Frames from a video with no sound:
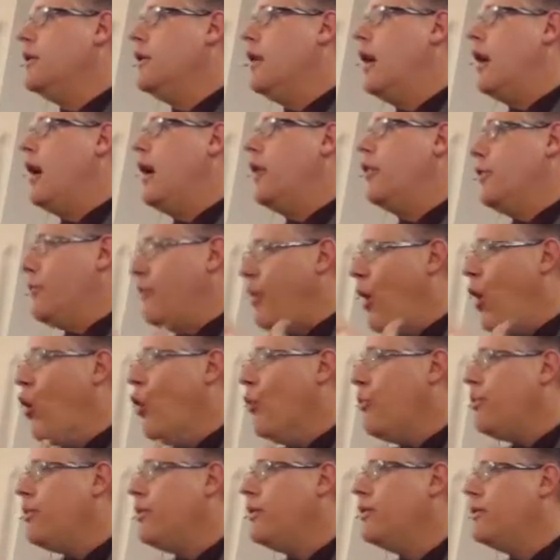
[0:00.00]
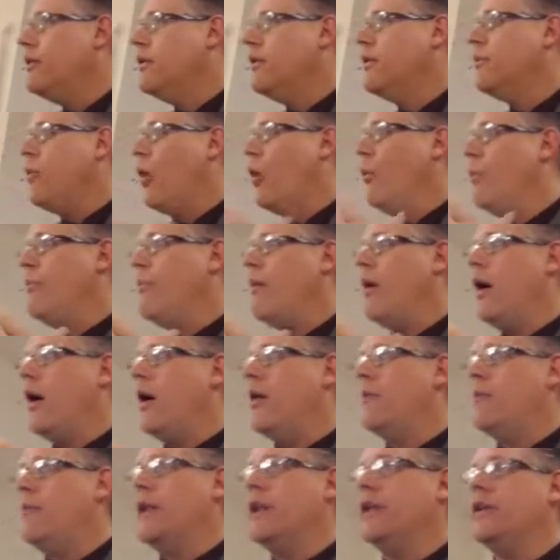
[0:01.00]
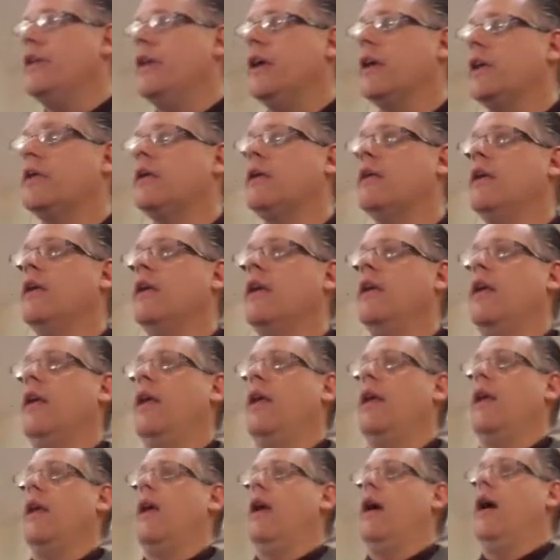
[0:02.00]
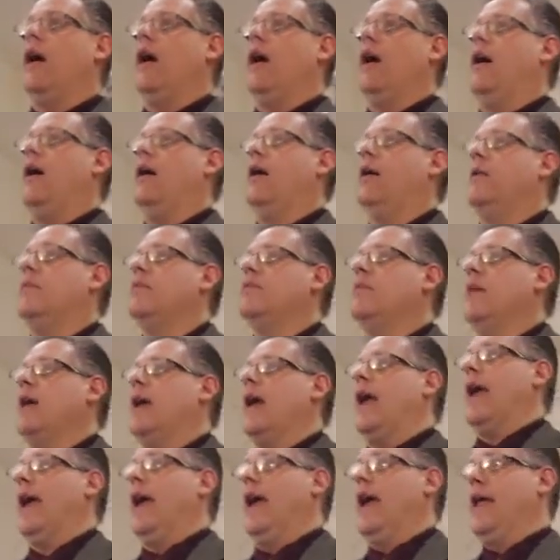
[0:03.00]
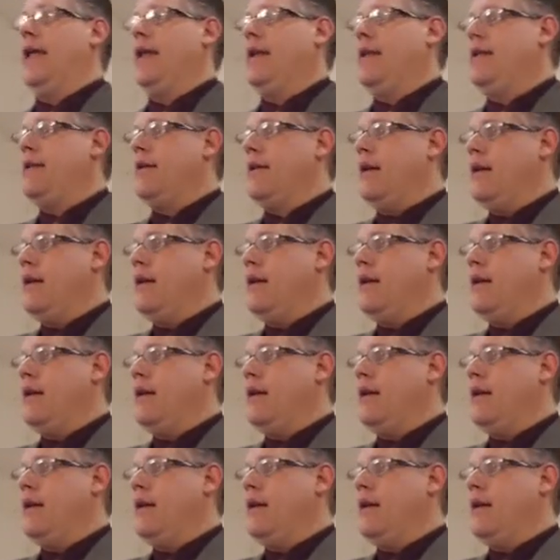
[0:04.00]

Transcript: uh, the Pope, Pope uh, Benedict, um, and